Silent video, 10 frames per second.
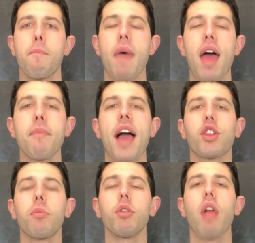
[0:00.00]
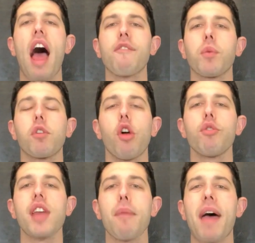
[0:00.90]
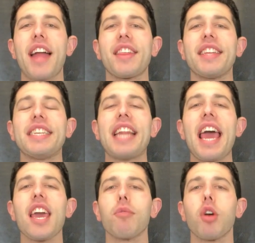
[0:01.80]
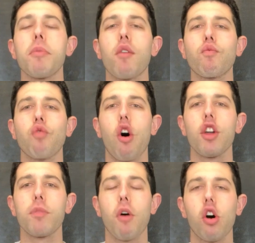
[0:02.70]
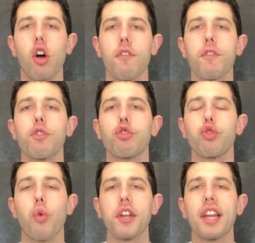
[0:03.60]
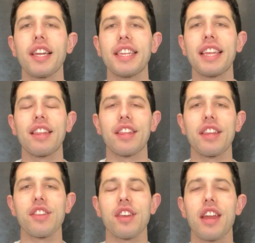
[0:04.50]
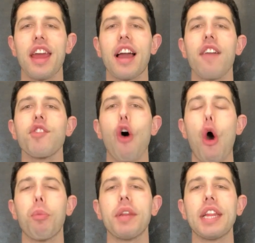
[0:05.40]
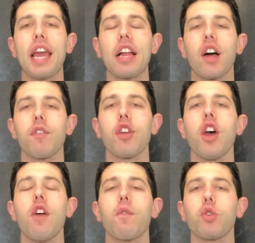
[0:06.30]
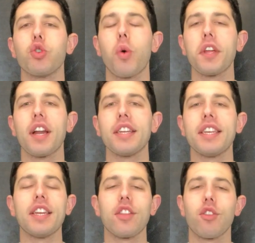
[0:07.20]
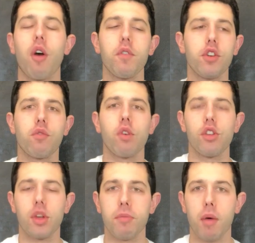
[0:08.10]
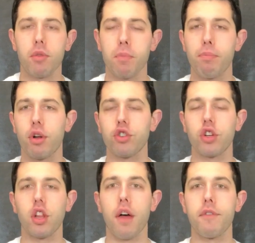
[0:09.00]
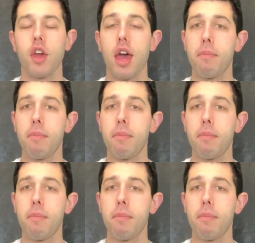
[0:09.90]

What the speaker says: Mad Max coming to you live from Closeout Bats, and today I'm talking about Rawlings ball gloves for the 2019 season, and I have the opening day gloves for 2019. So every year Rawlings comes out with a bunch of gloves,